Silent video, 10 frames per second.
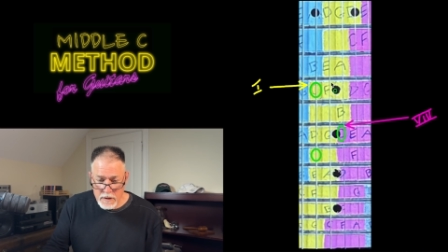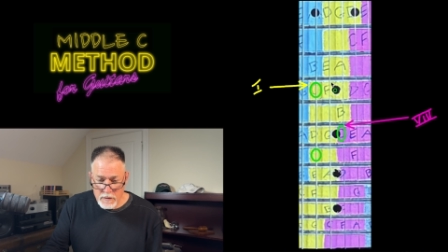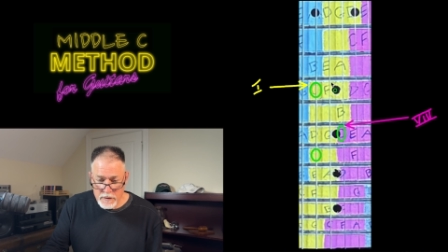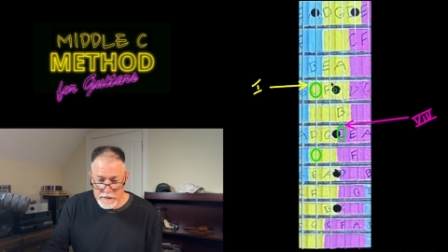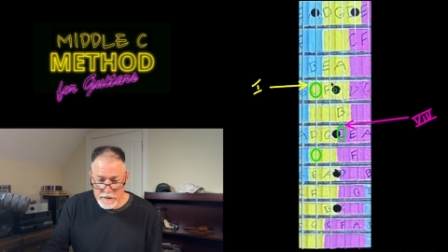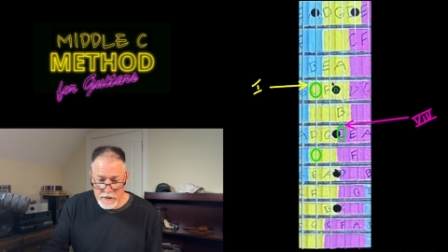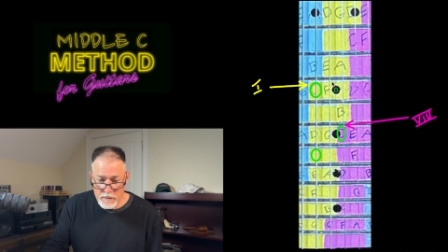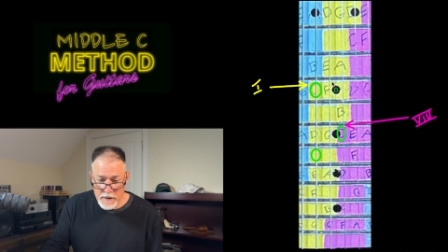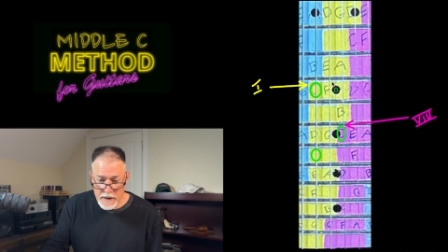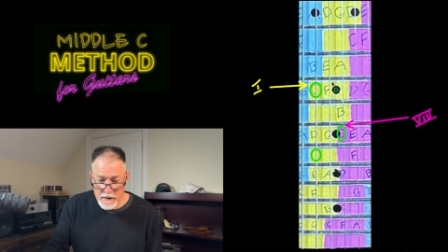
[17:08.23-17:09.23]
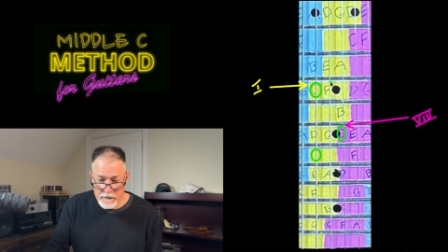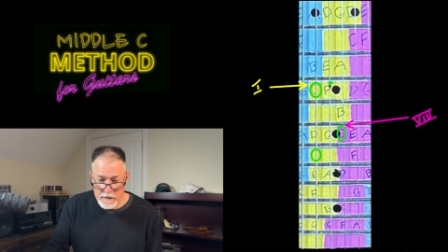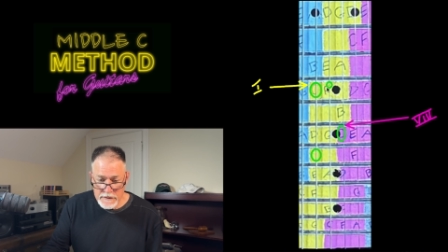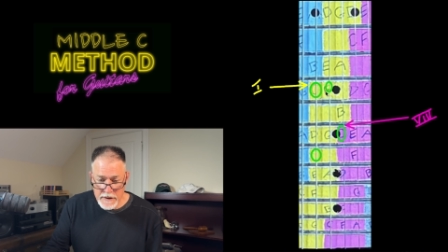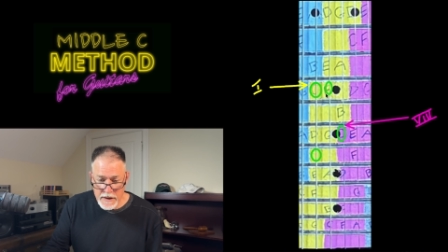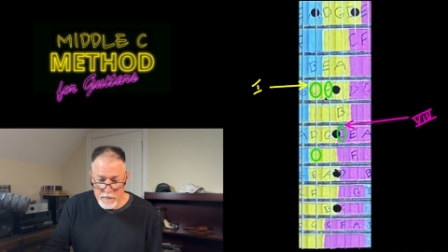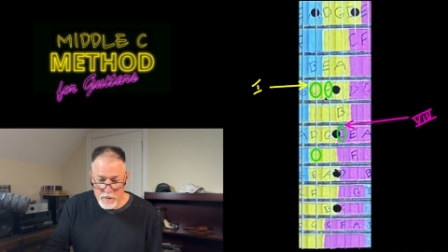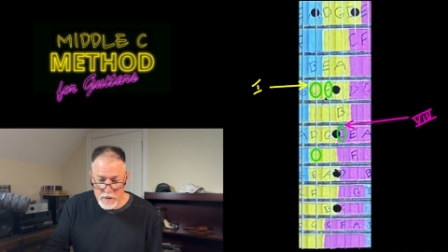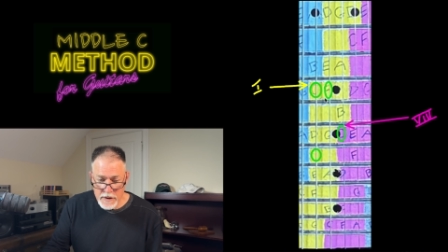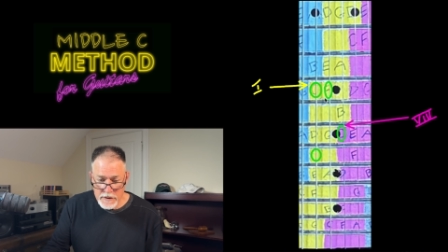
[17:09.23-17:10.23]
We see we have the same
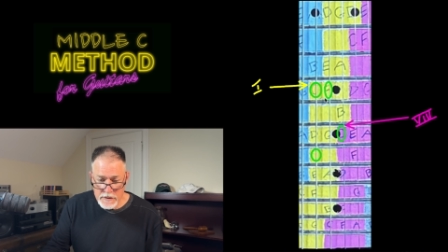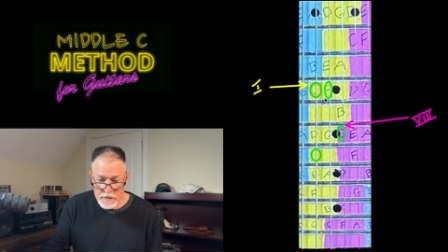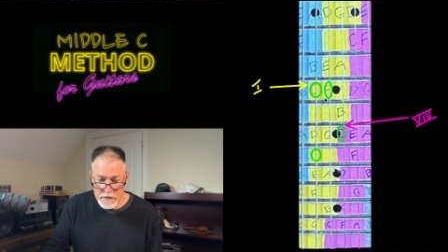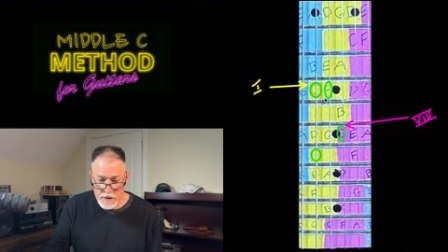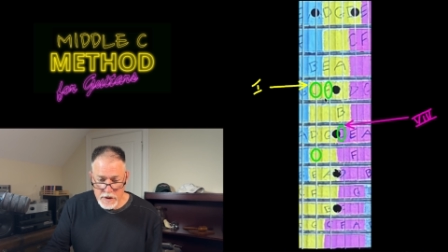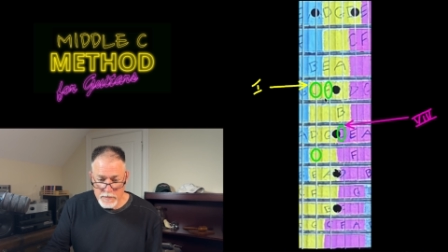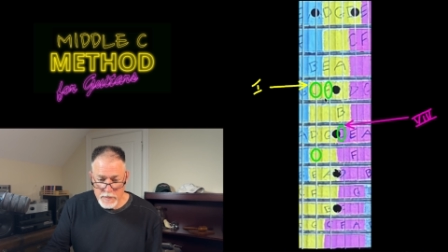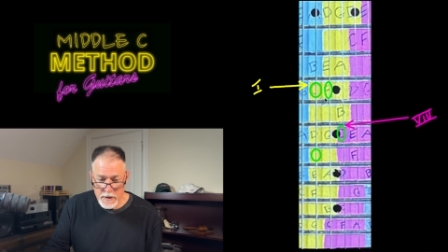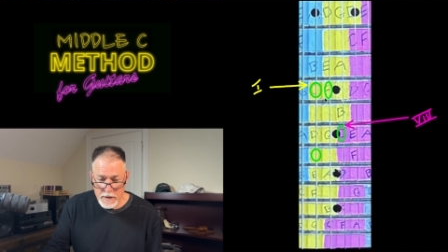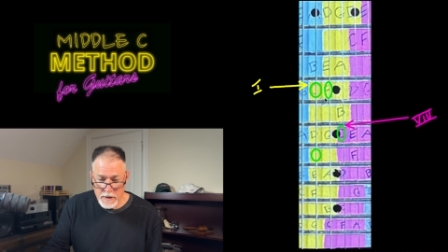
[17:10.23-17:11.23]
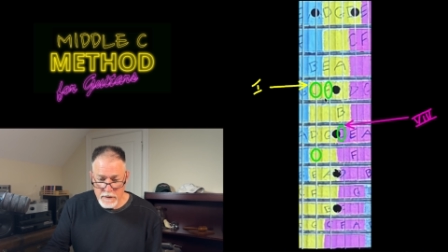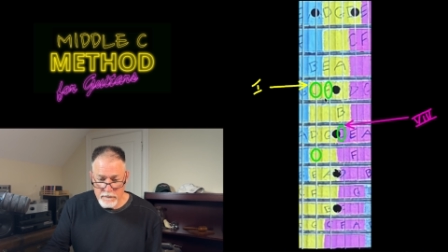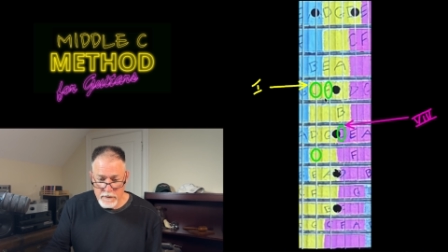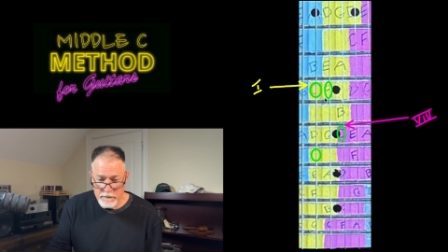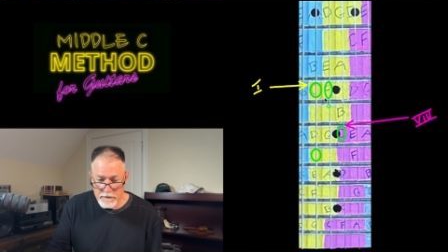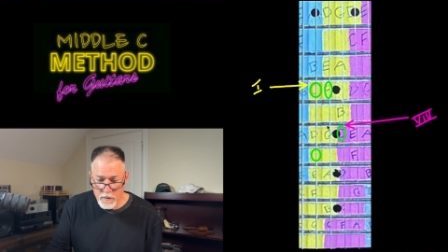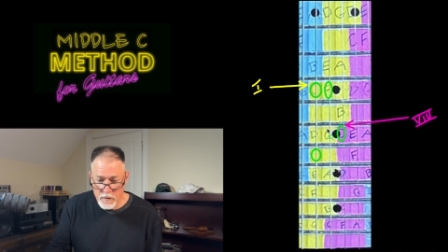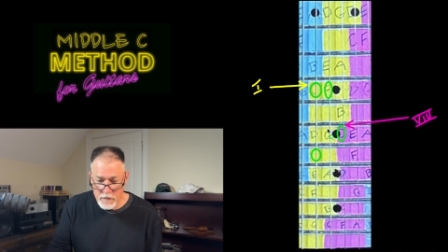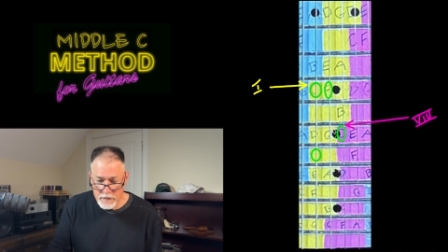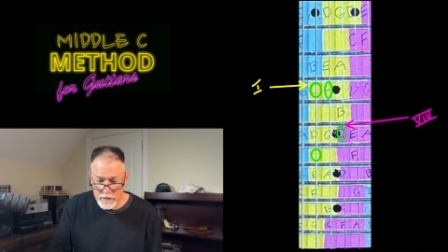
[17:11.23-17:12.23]
relationship of the
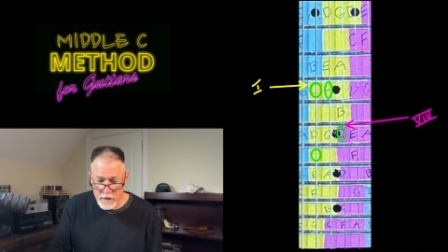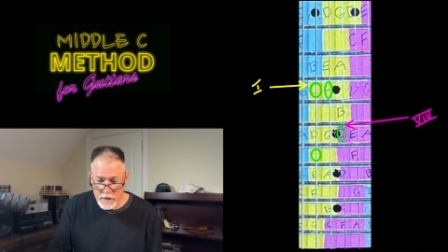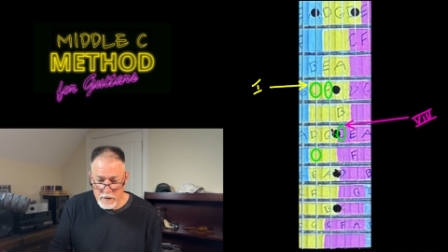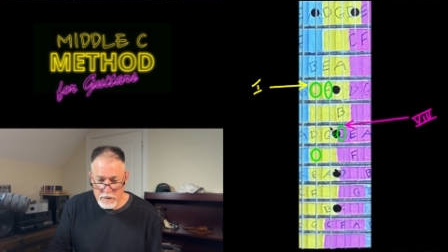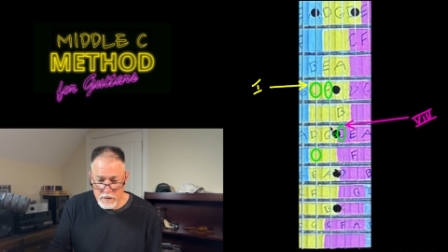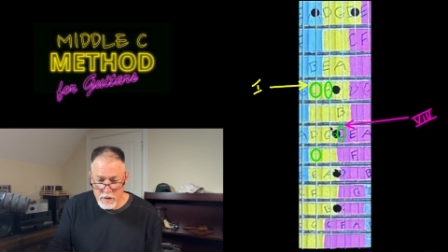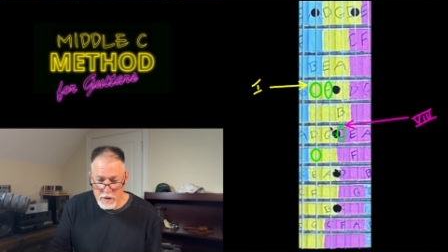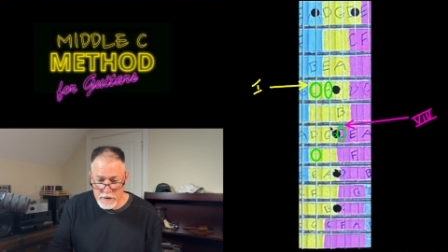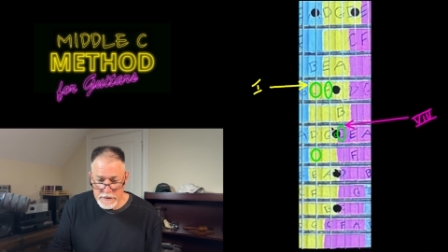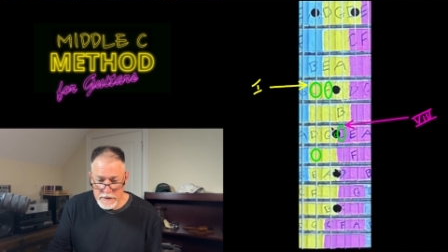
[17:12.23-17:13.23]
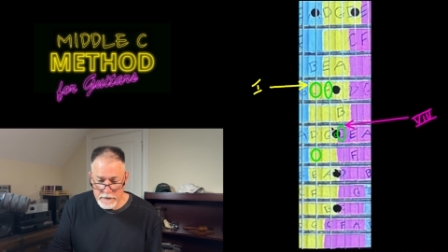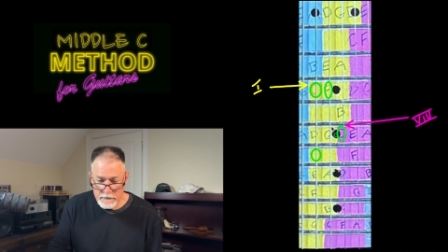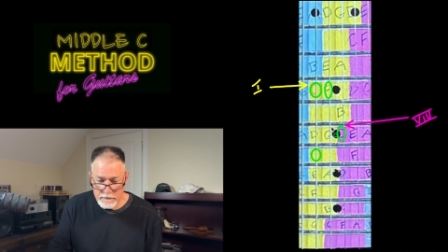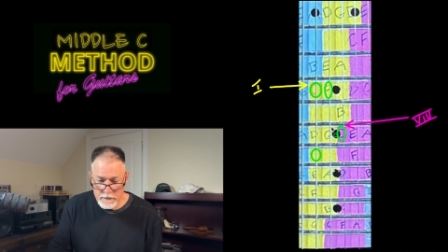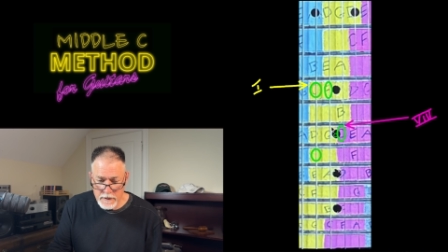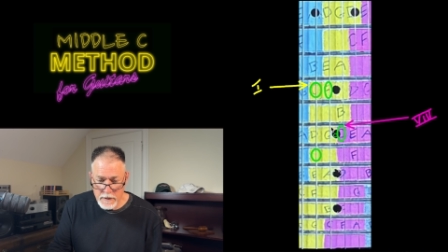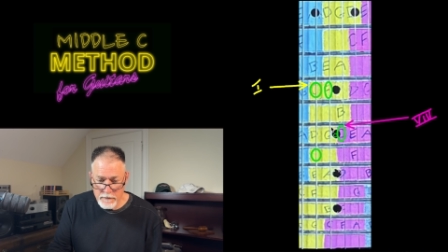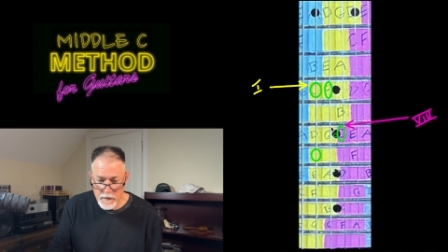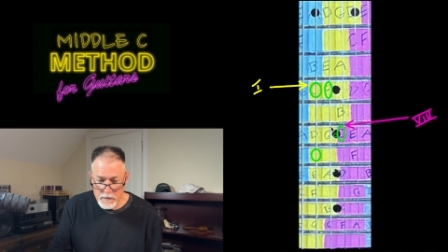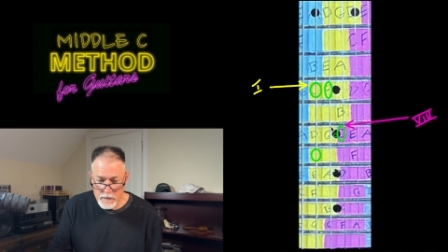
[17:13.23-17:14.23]
4th across
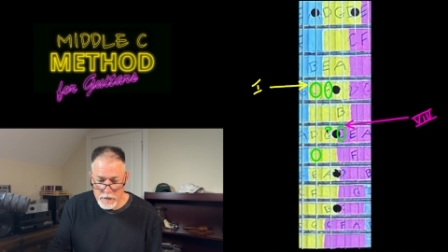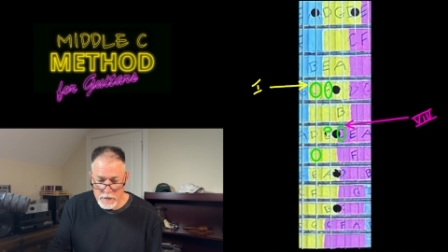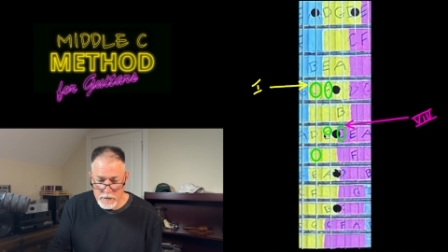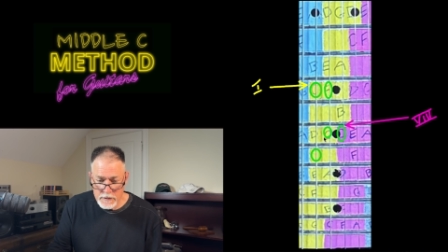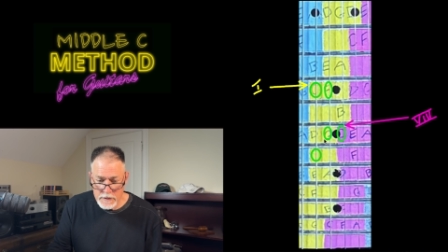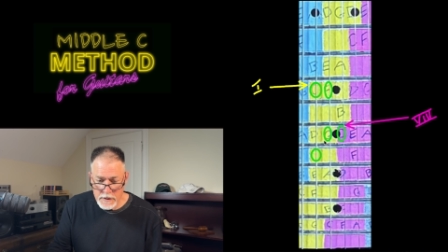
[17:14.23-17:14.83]
from the root,